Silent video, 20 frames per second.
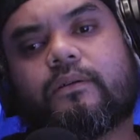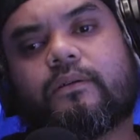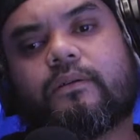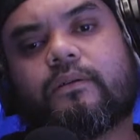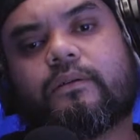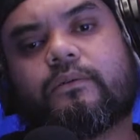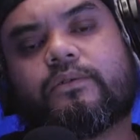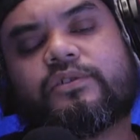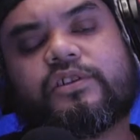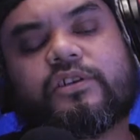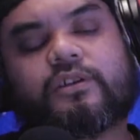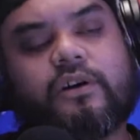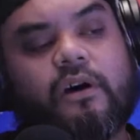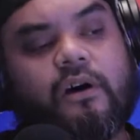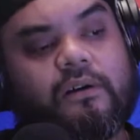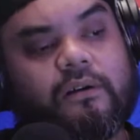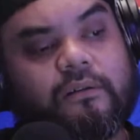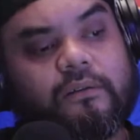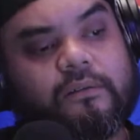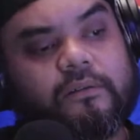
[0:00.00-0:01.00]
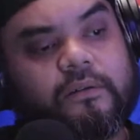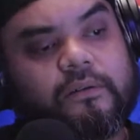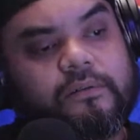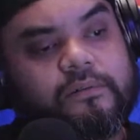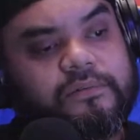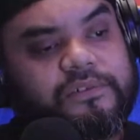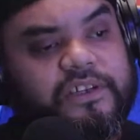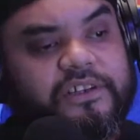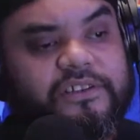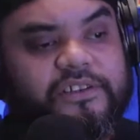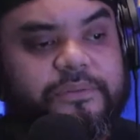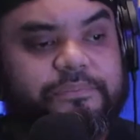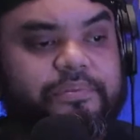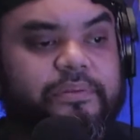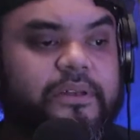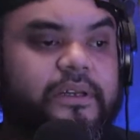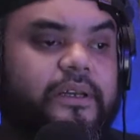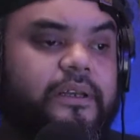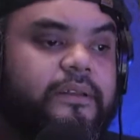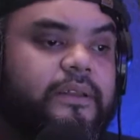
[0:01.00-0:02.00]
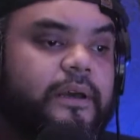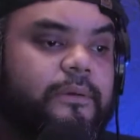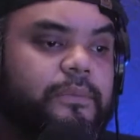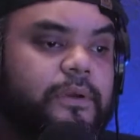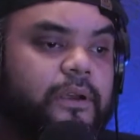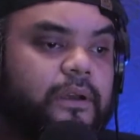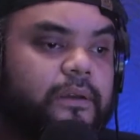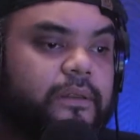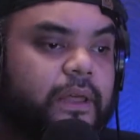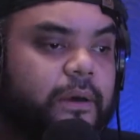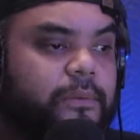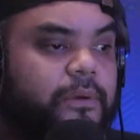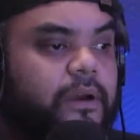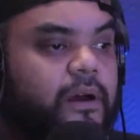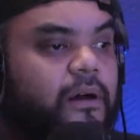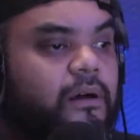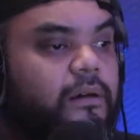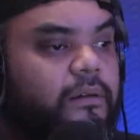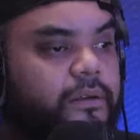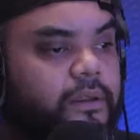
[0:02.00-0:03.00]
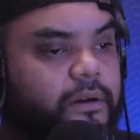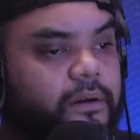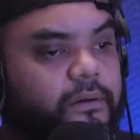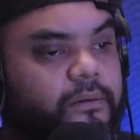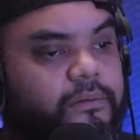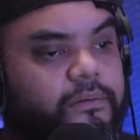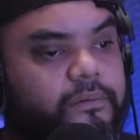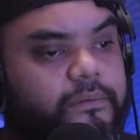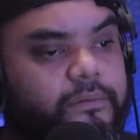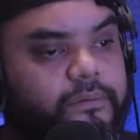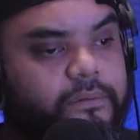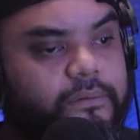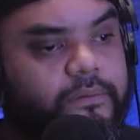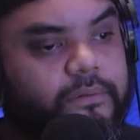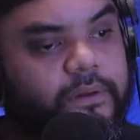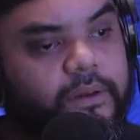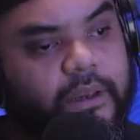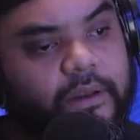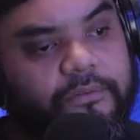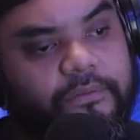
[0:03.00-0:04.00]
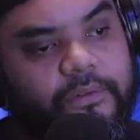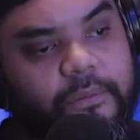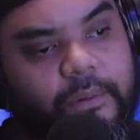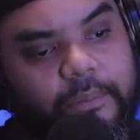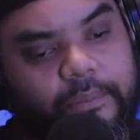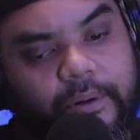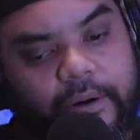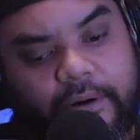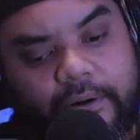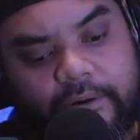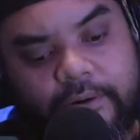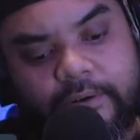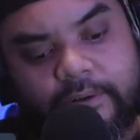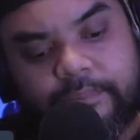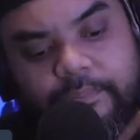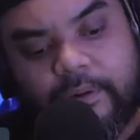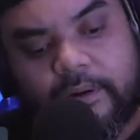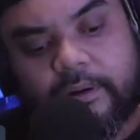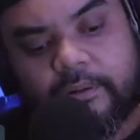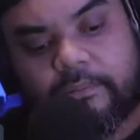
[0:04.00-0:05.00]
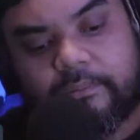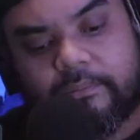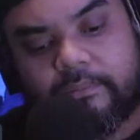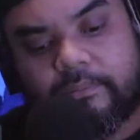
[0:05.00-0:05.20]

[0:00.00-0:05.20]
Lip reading: what's it called, discipline that we all get from our parents. But